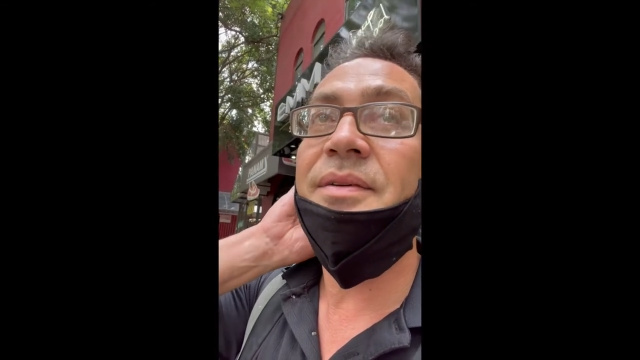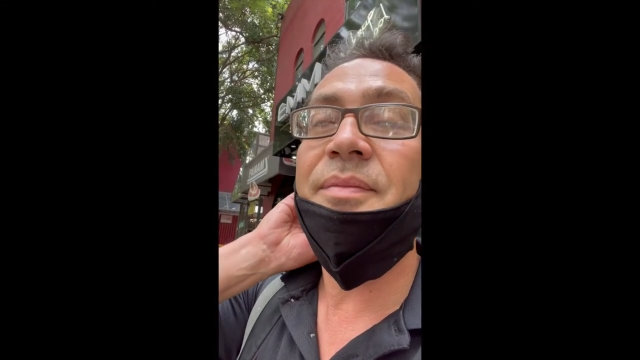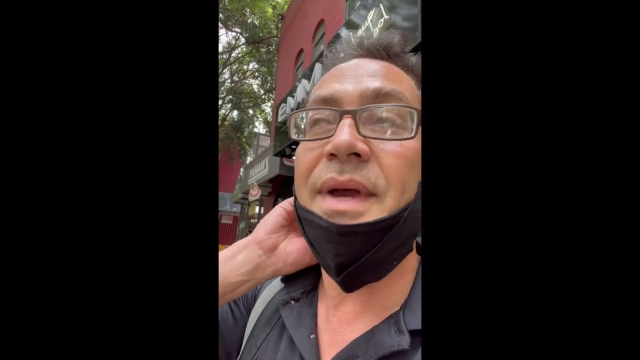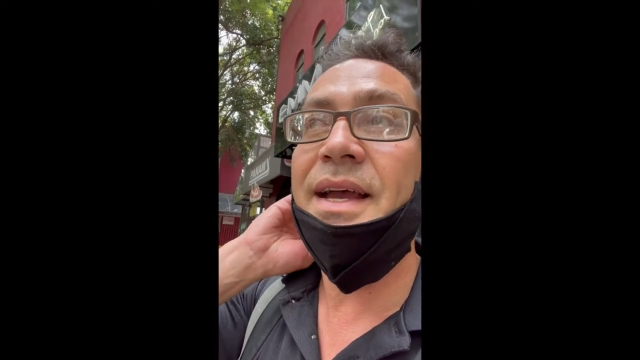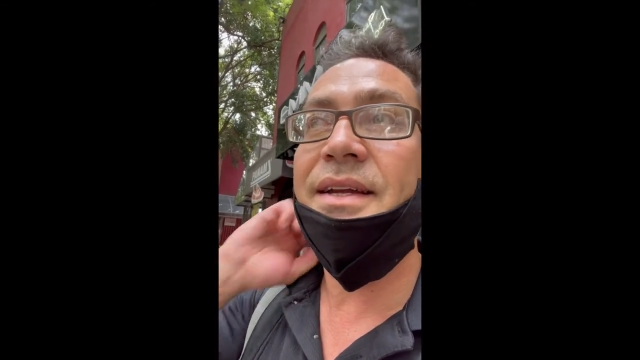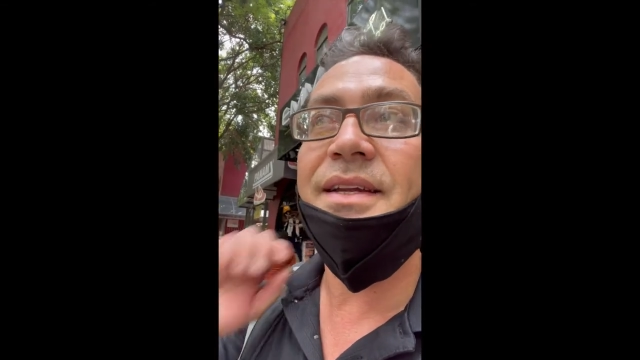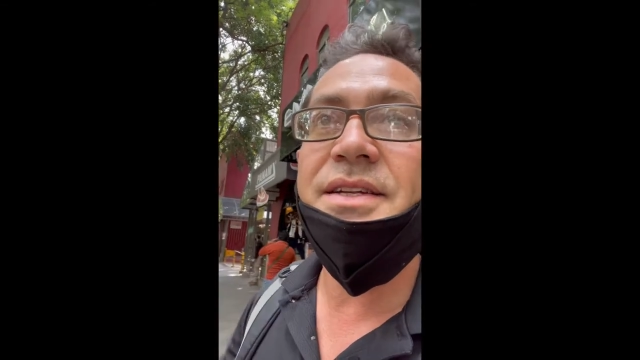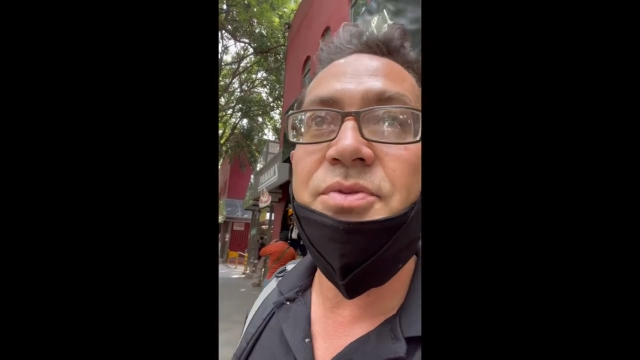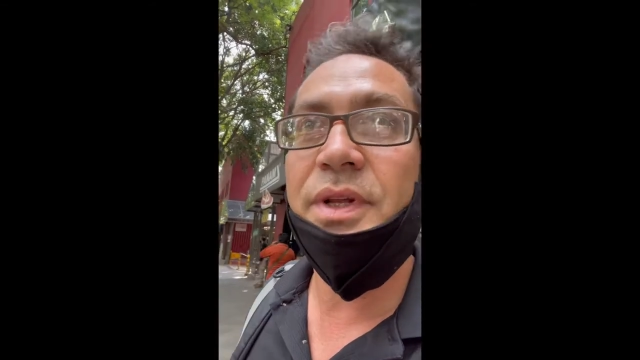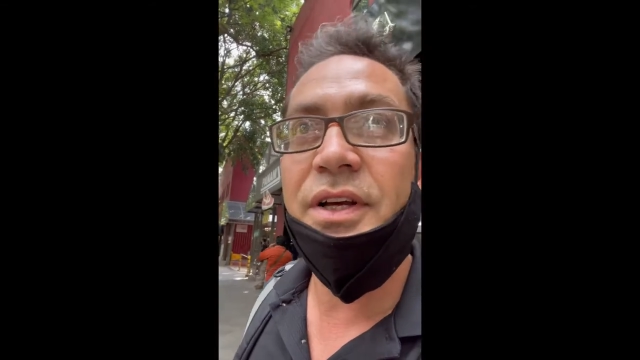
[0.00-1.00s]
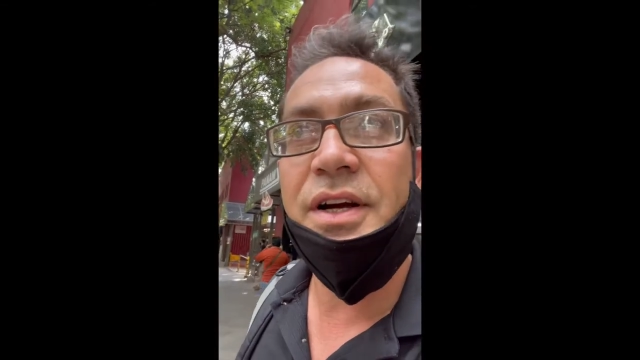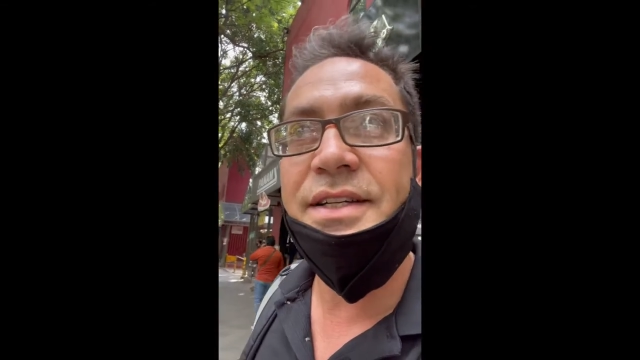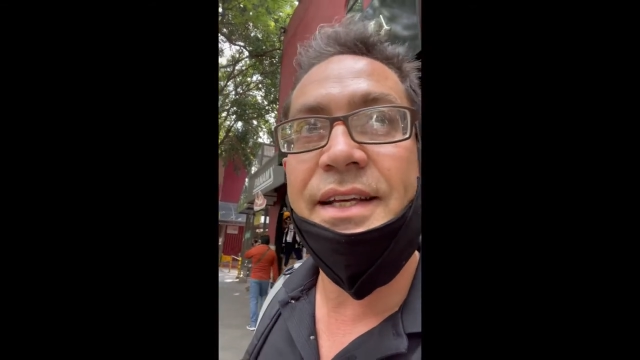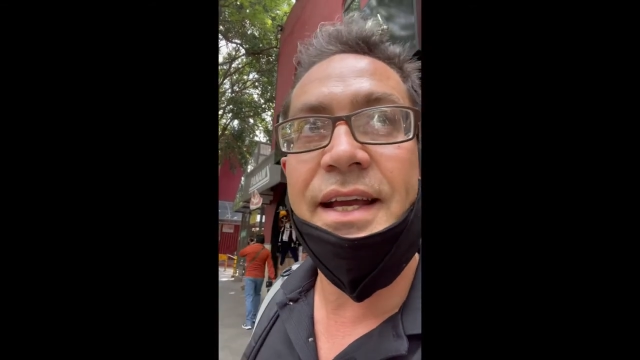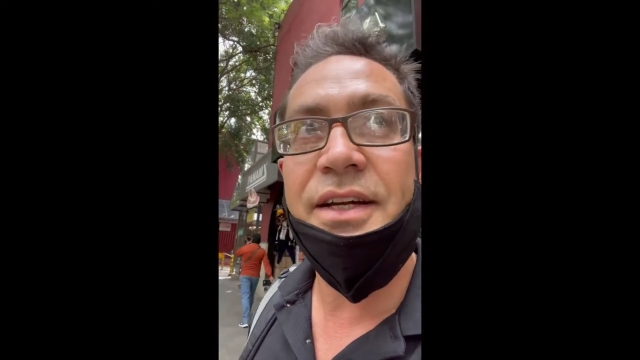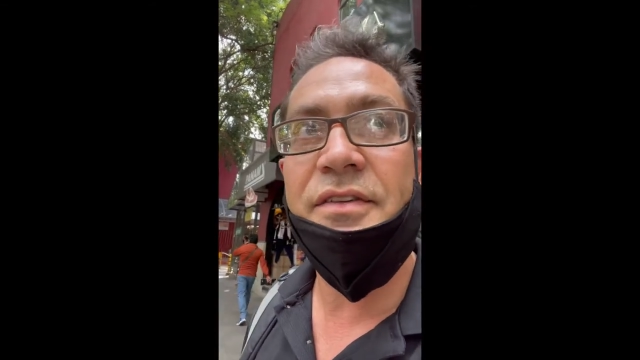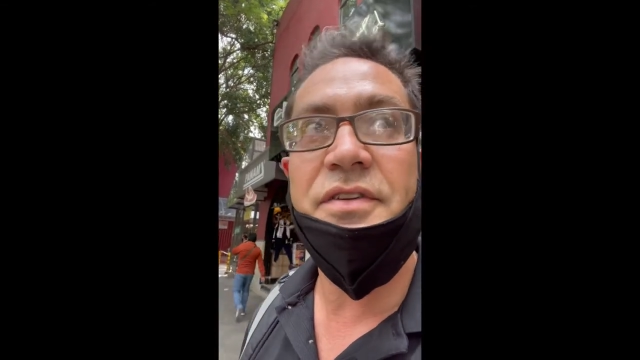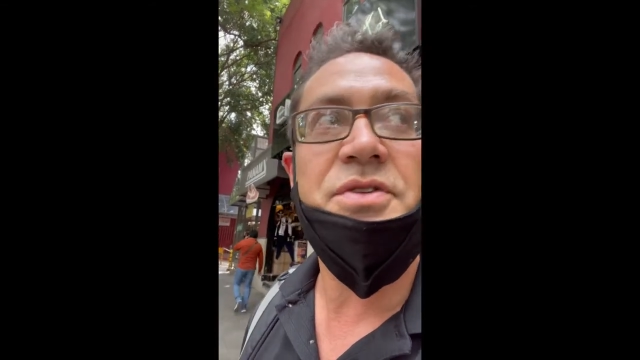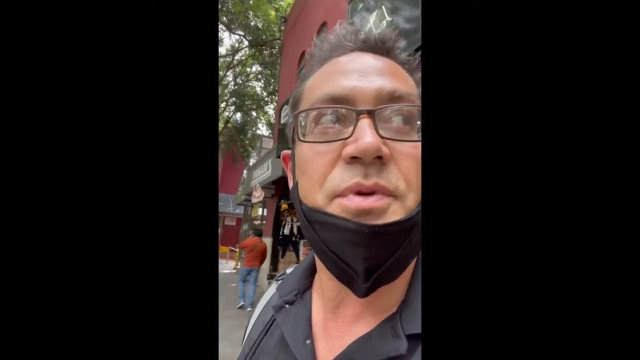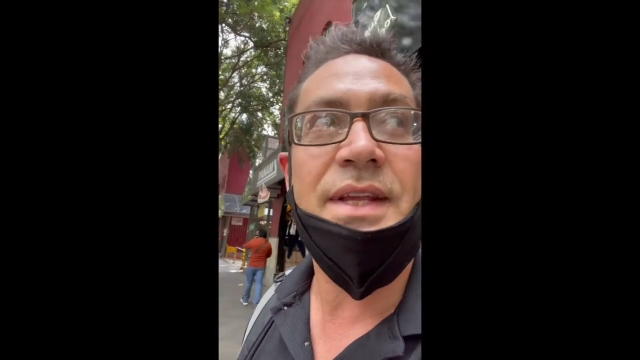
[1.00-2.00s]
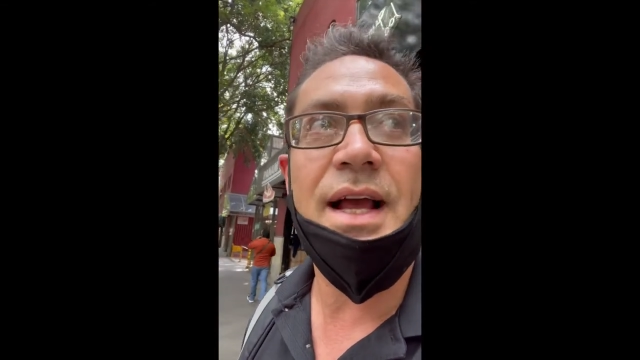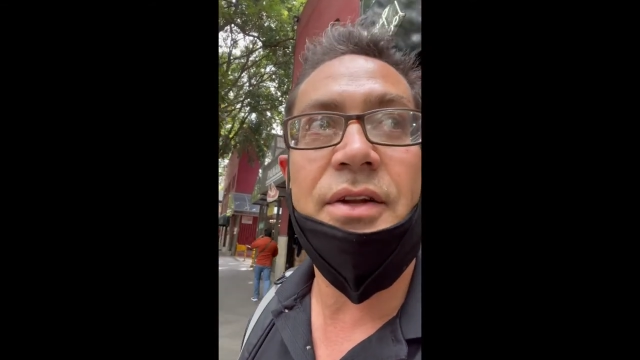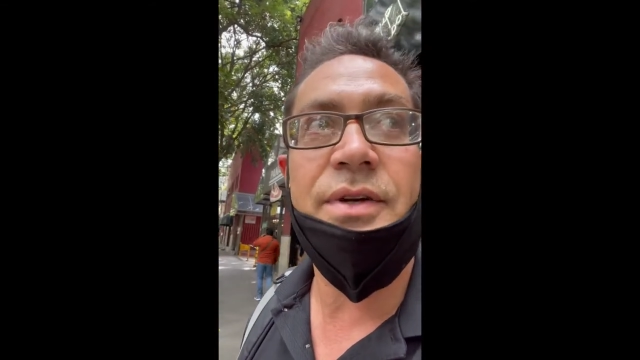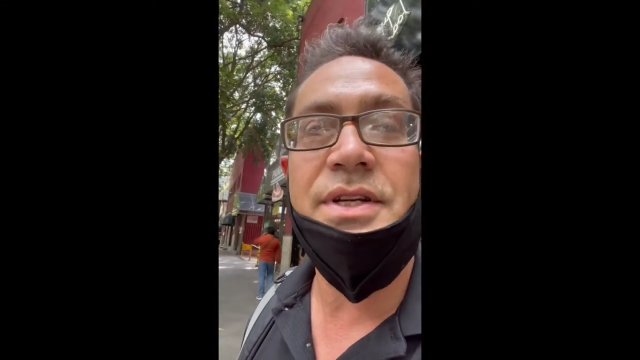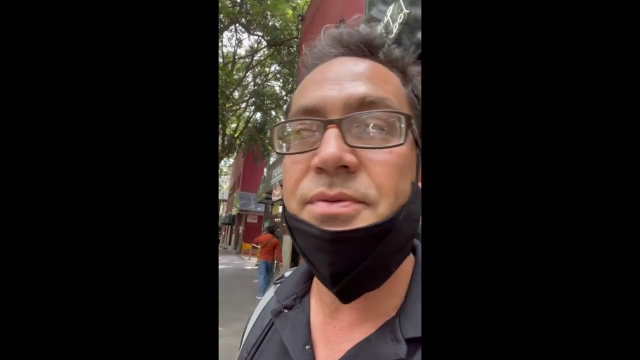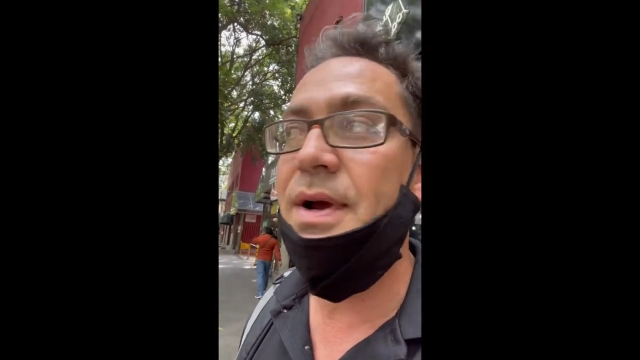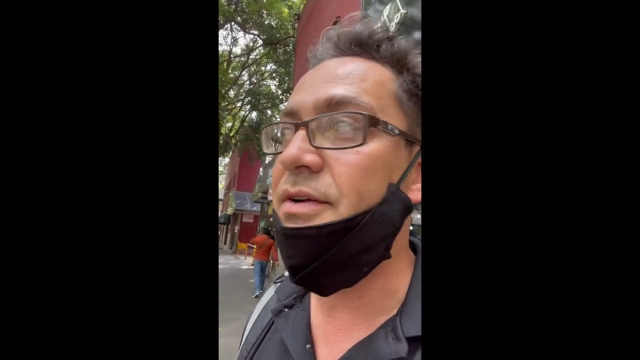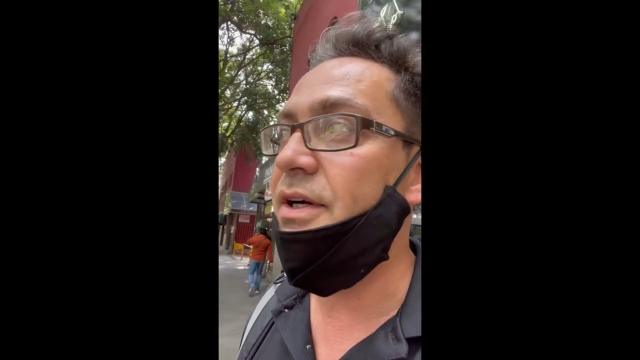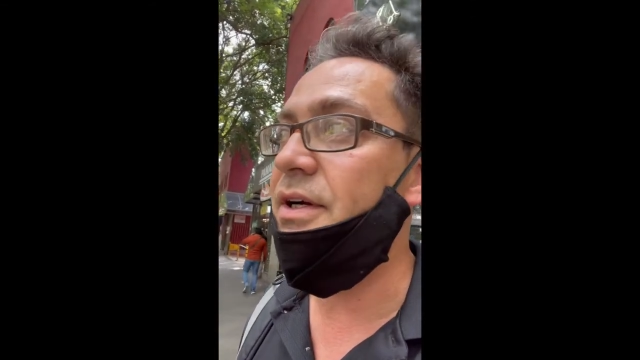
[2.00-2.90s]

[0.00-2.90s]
Man, it's really hard to get interviews with galleries around here.